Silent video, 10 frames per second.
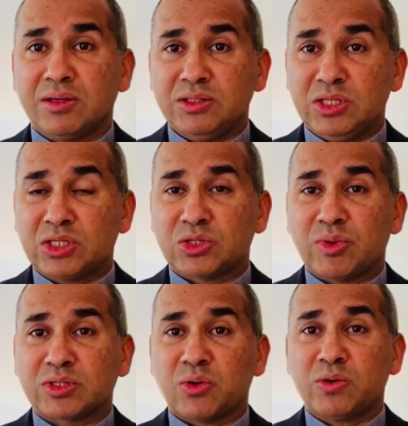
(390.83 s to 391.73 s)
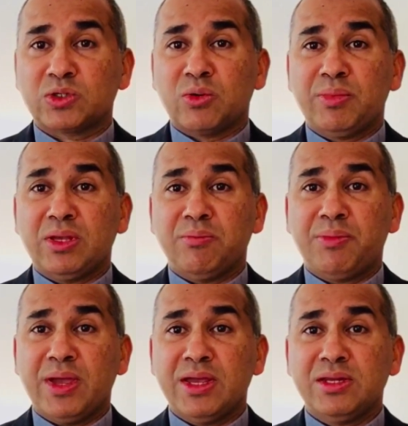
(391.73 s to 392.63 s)
Jesus was also being
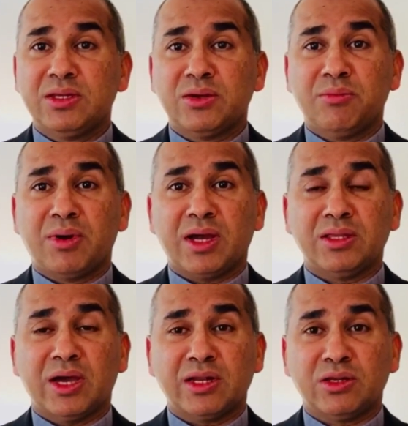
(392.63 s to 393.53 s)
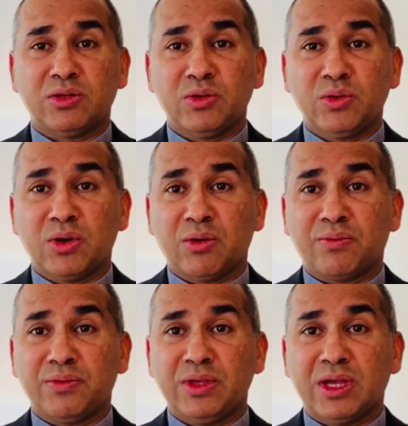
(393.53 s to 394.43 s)
pained by the attitude of
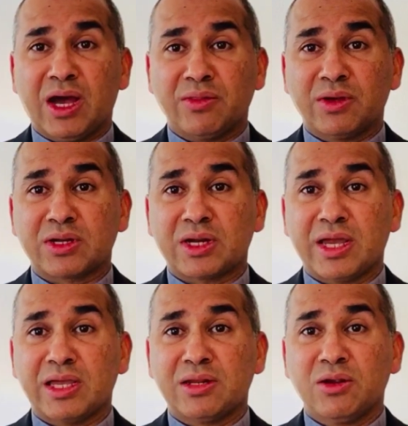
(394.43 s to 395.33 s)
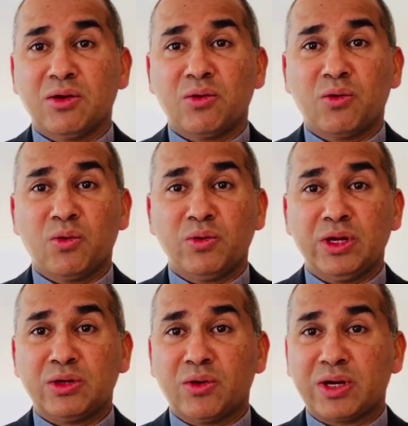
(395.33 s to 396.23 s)
the other nine who
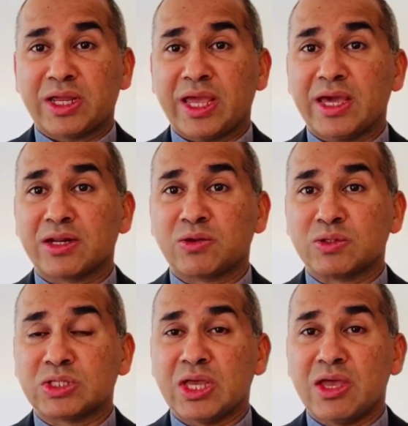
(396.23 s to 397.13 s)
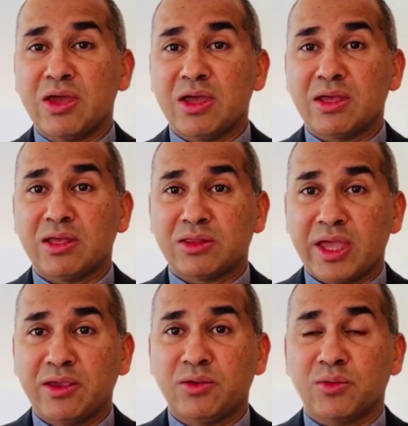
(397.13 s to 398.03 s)
did not care to say
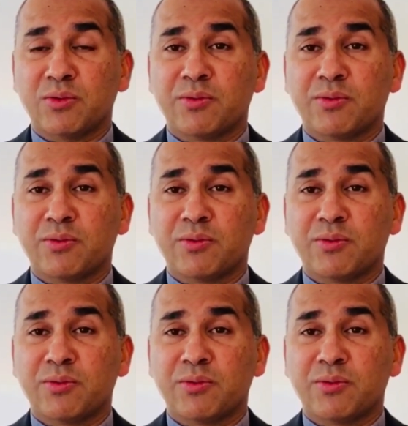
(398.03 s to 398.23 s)
thank you.